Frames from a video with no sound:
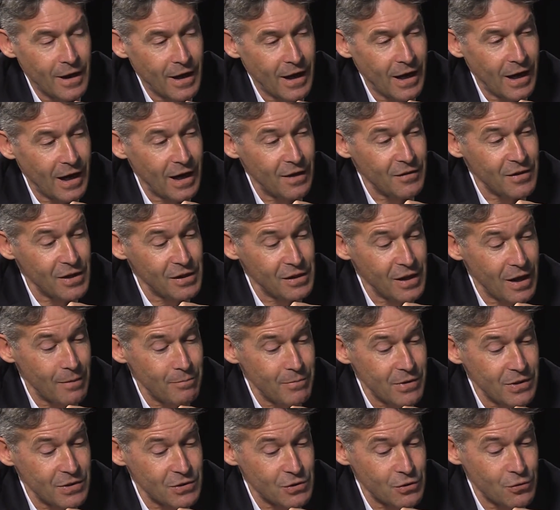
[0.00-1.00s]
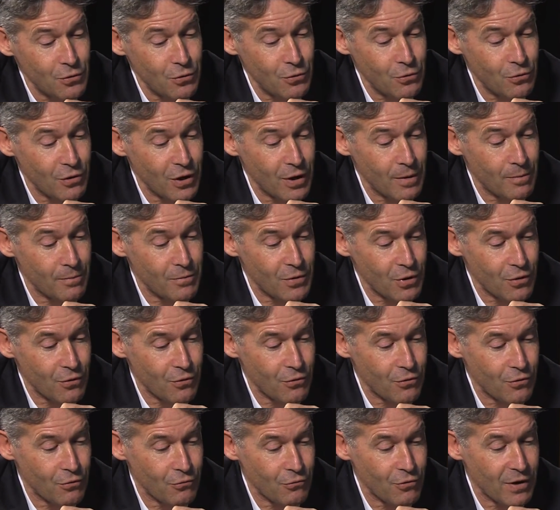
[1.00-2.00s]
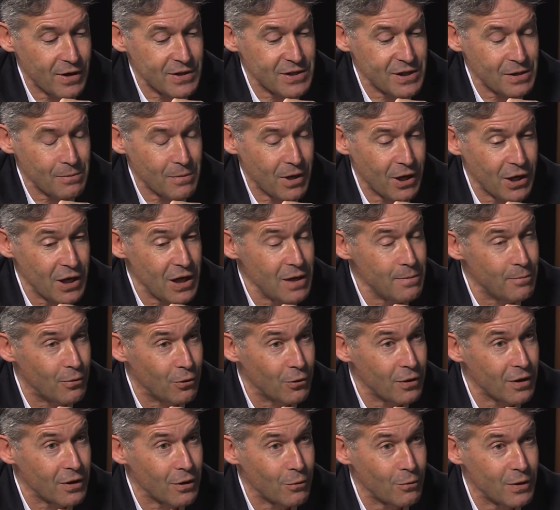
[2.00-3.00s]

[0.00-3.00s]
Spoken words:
And it led me to writing my ebook,